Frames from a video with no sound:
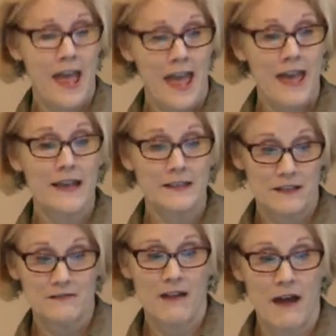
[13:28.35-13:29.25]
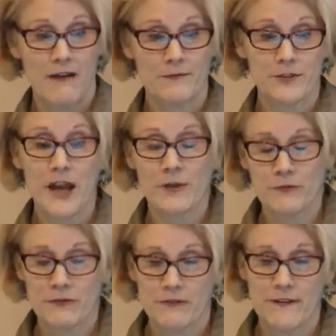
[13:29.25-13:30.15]
and um,
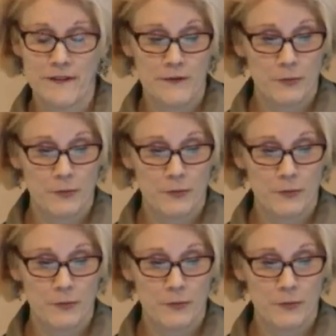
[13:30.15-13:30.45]
died in the